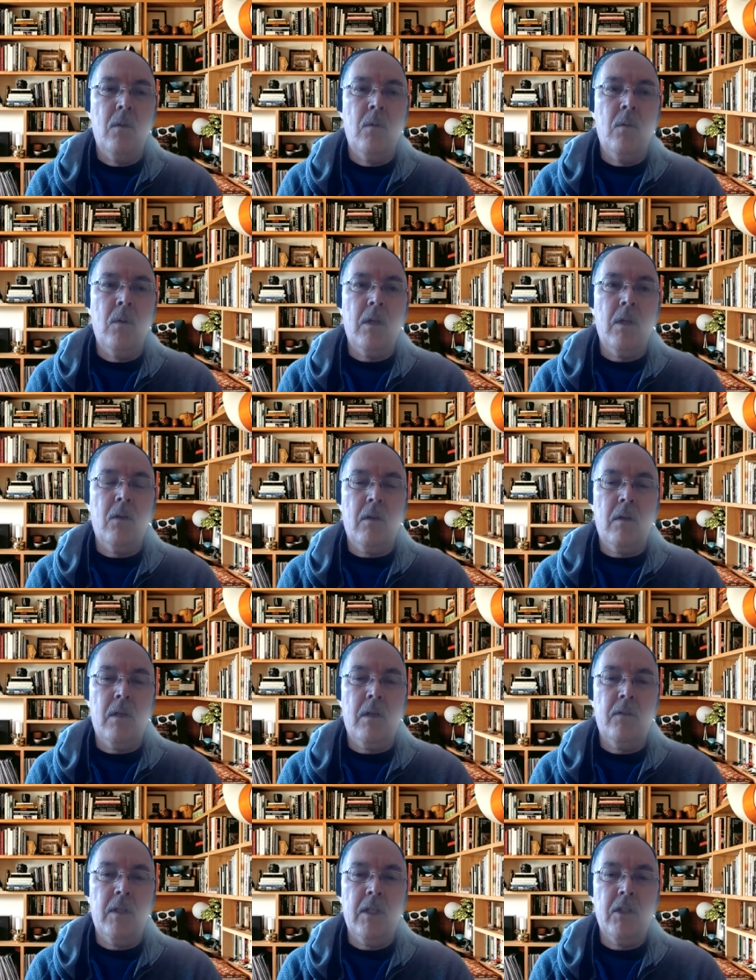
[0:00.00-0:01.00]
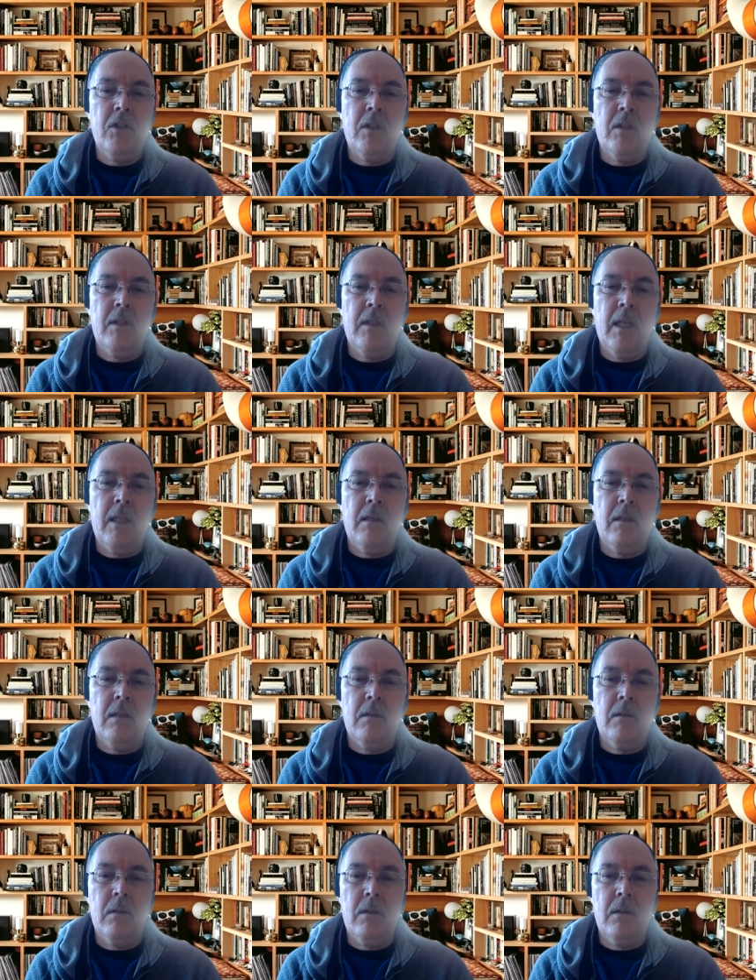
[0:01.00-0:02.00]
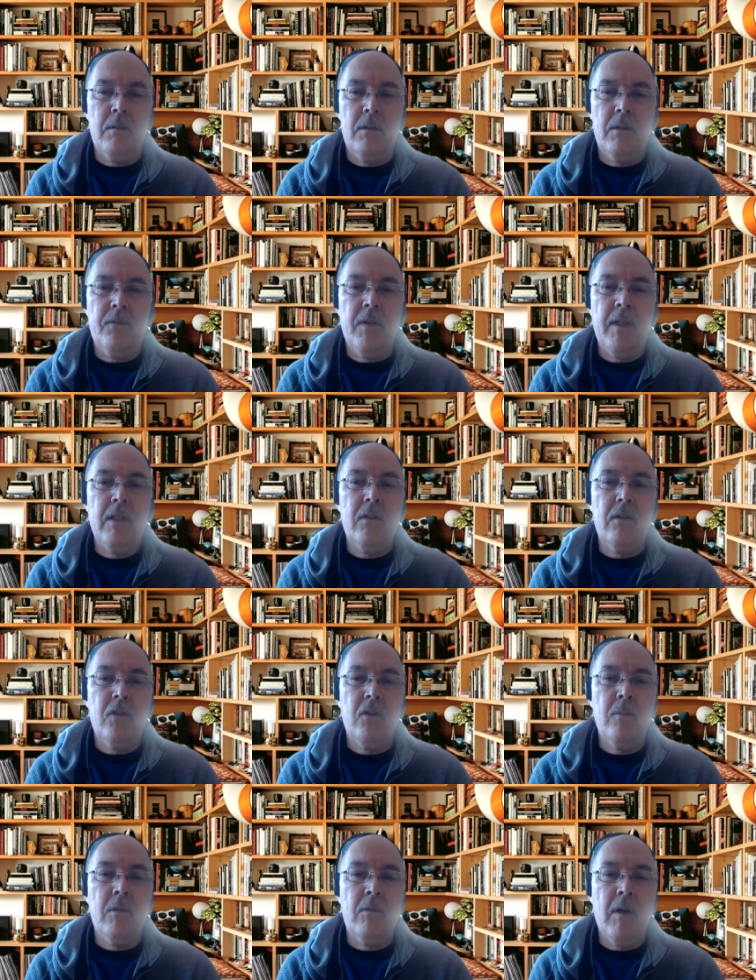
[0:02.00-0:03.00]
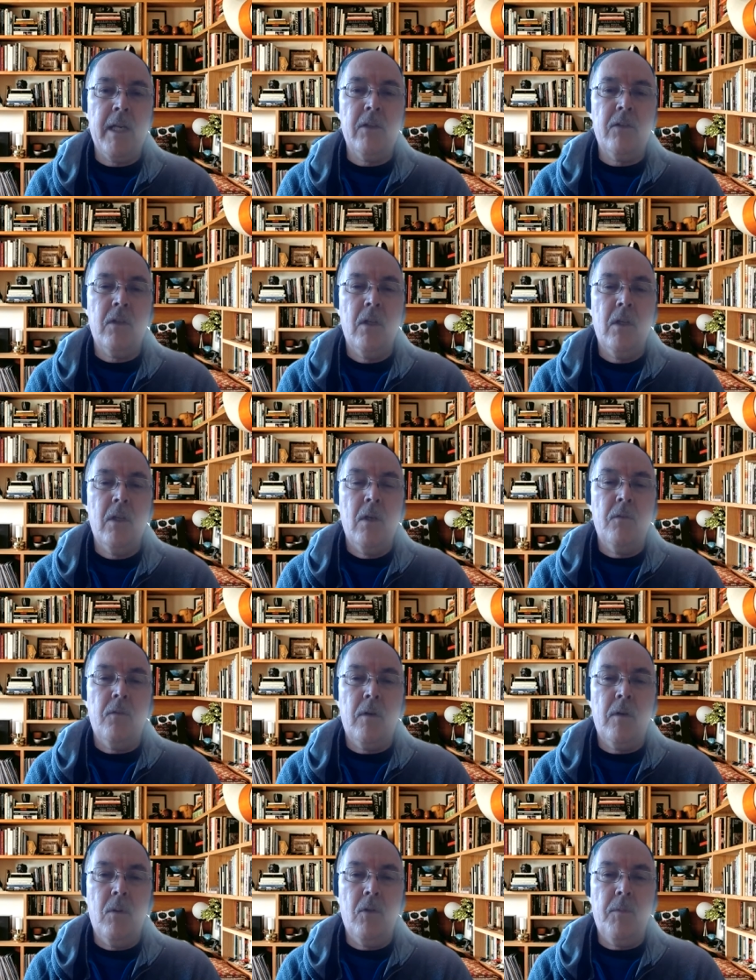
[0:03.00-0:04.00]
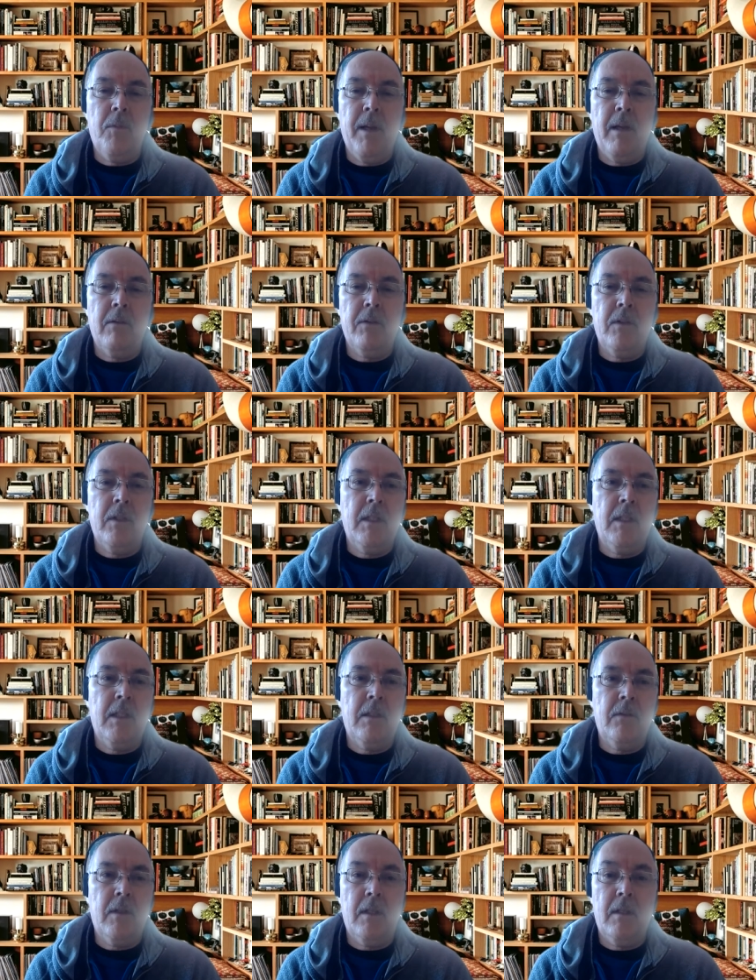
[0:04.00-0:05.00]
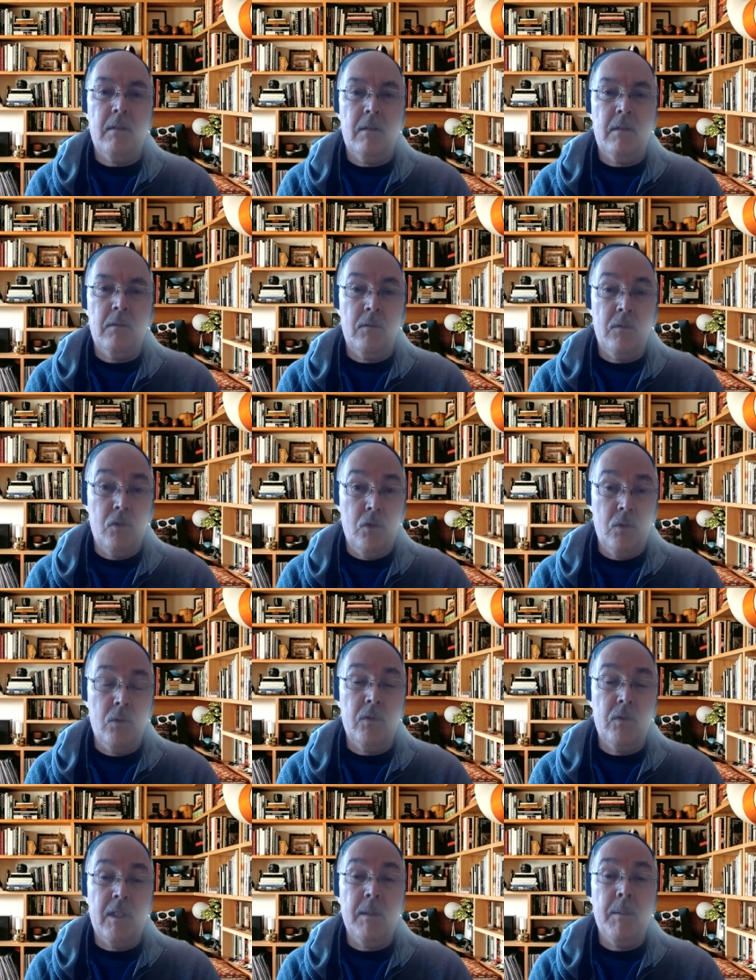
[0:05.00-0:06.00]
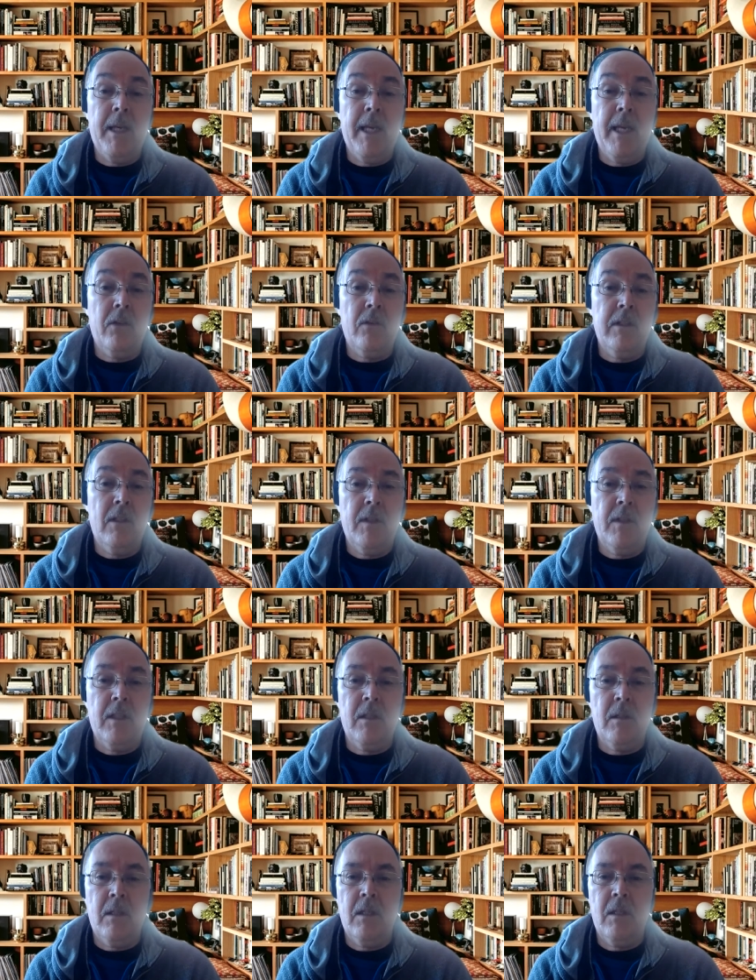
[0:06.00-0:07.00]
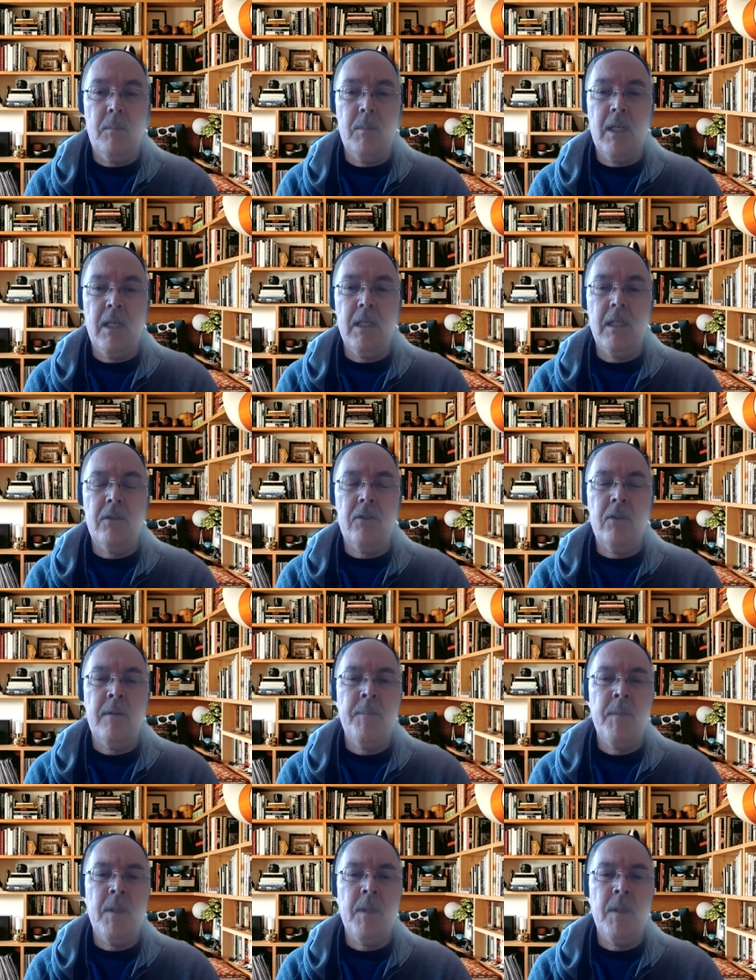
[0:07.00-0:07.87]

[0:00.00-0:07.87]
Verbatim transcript: We're an organization that uh, defends human rights for both Palestinians and Jews, anybody else living in the, in the Middle East.